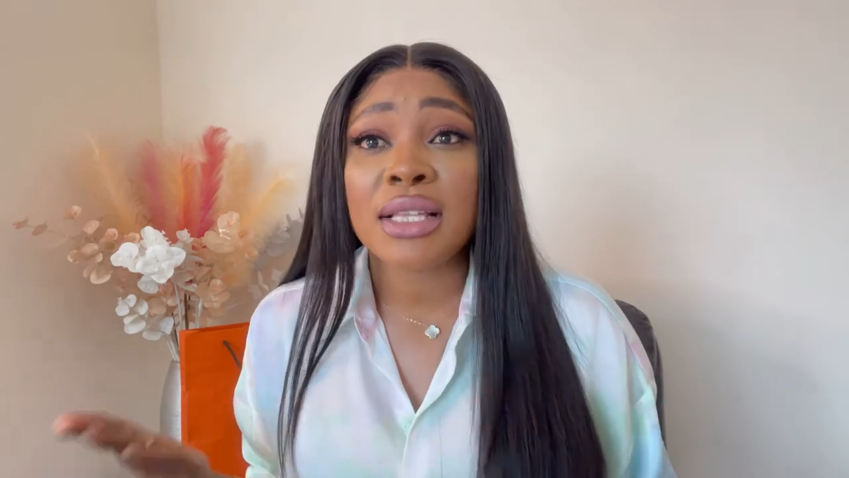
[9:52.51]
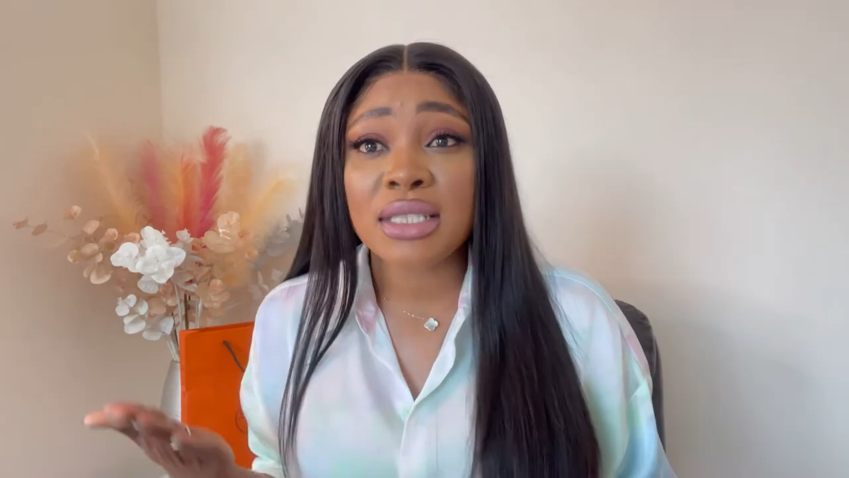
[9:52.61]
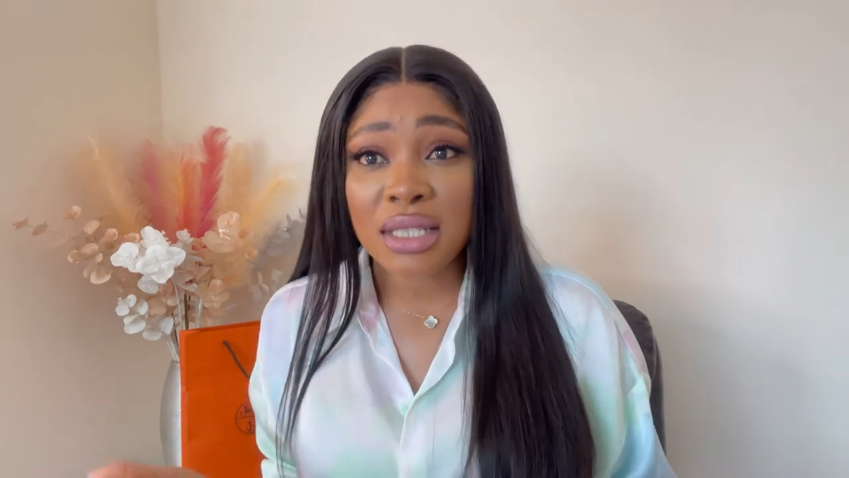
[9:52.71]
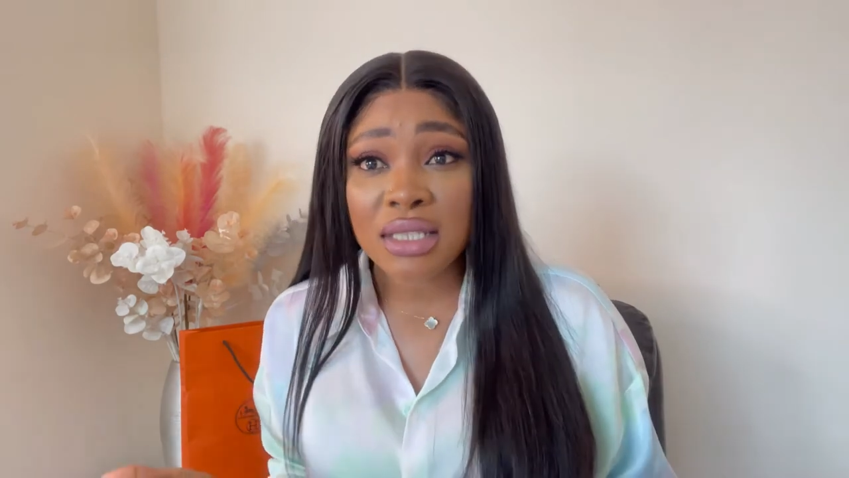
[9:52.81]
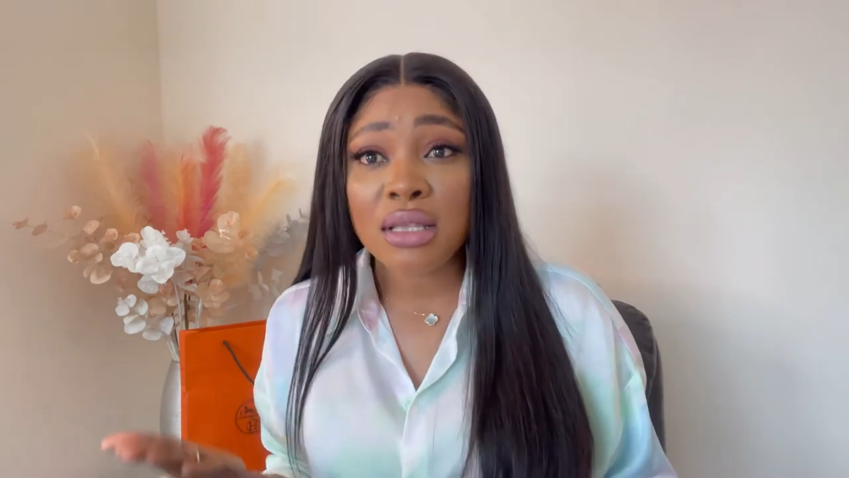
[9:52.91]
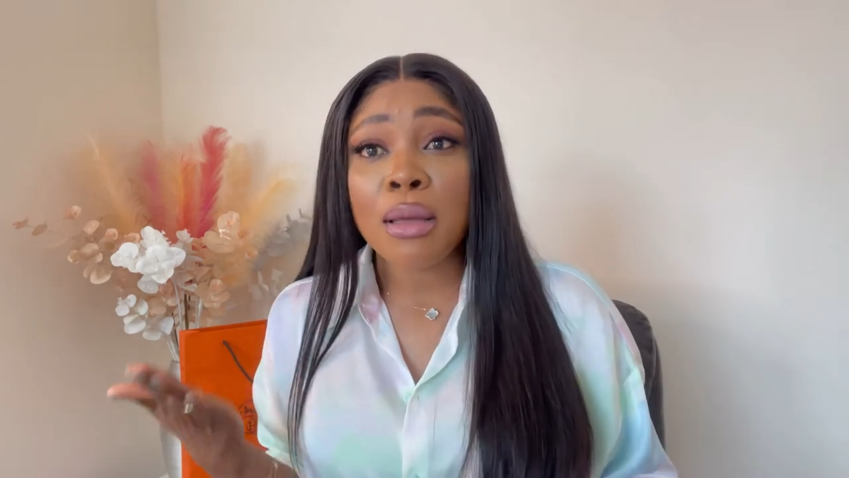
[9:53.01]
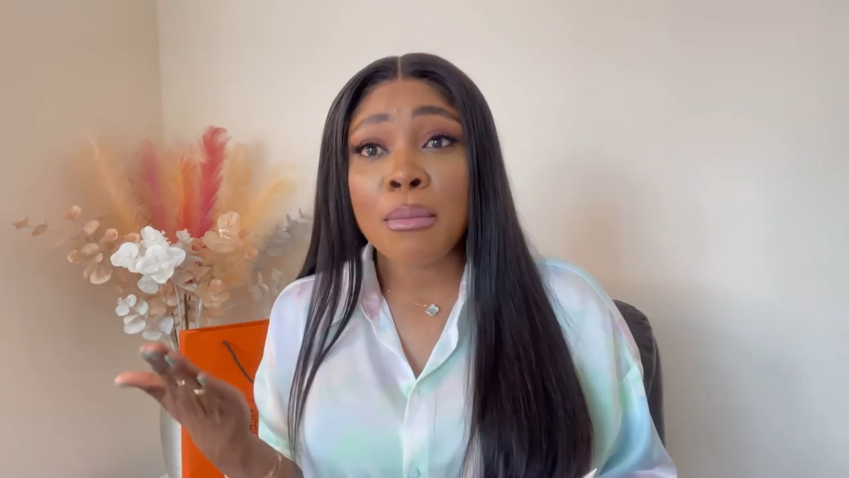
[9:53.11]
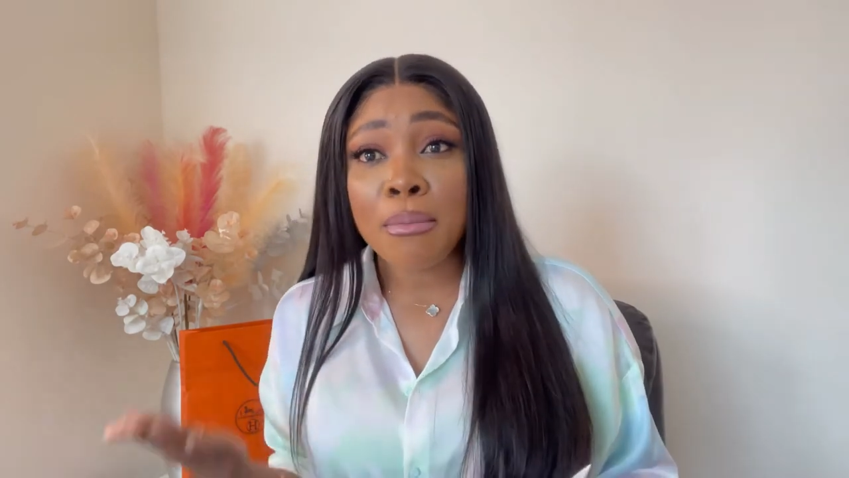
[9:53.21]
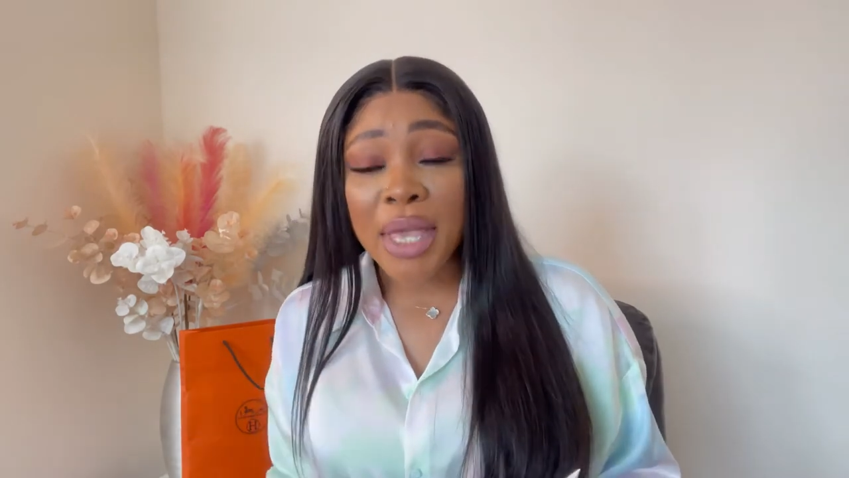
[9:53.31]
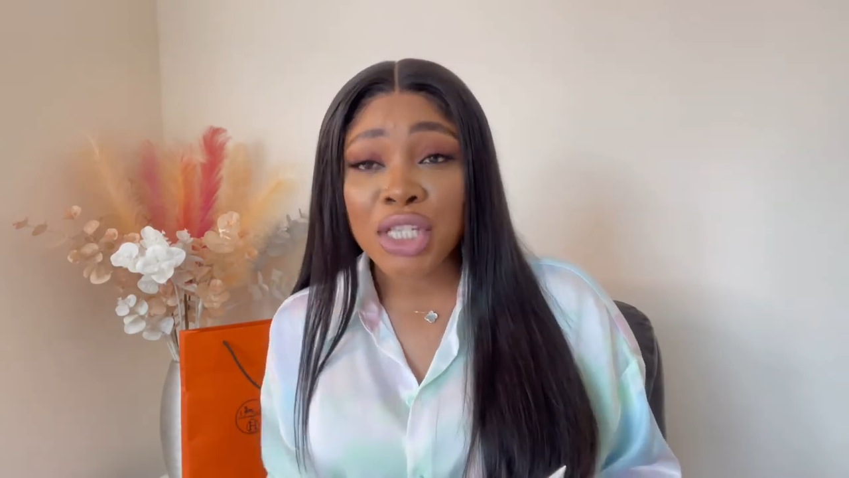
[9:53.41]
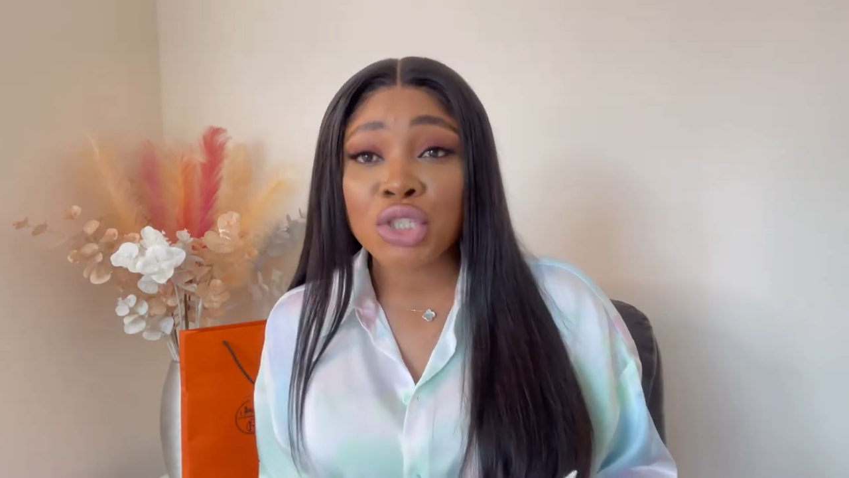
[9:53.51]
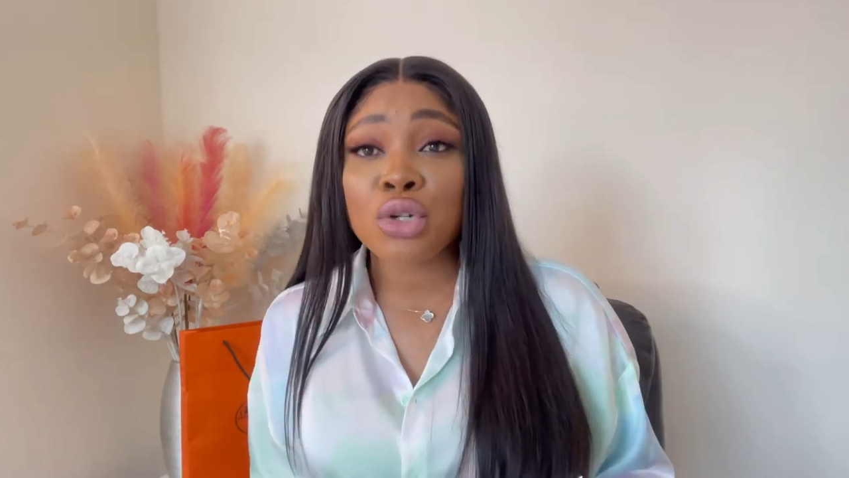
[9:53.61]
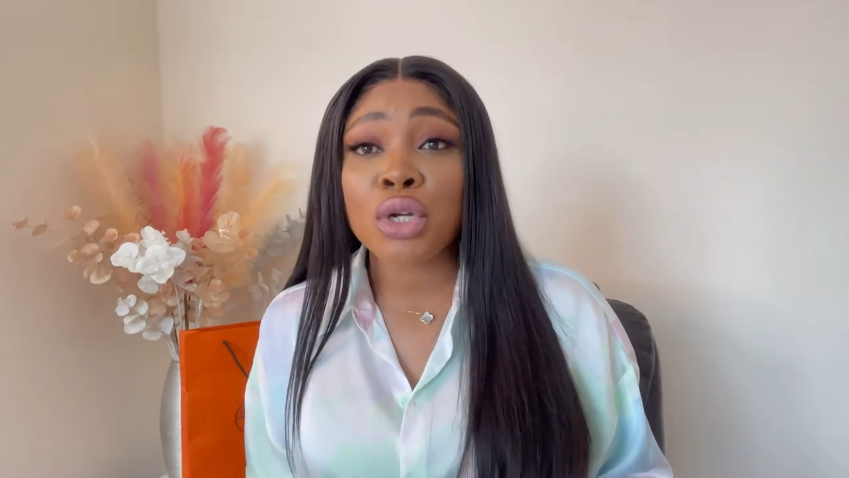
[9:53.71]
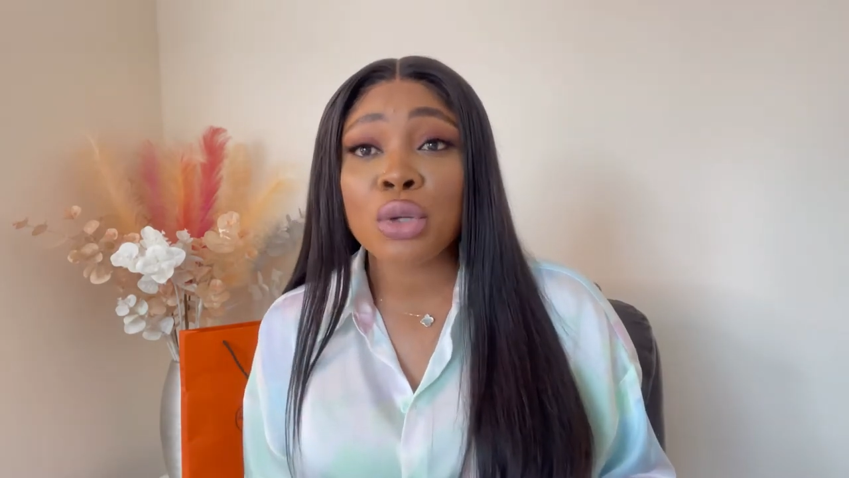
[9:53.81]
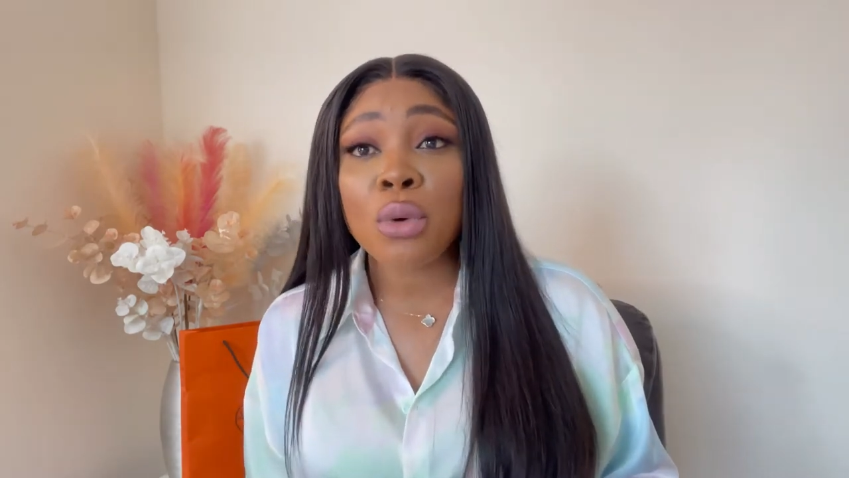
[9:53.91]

Just make sure you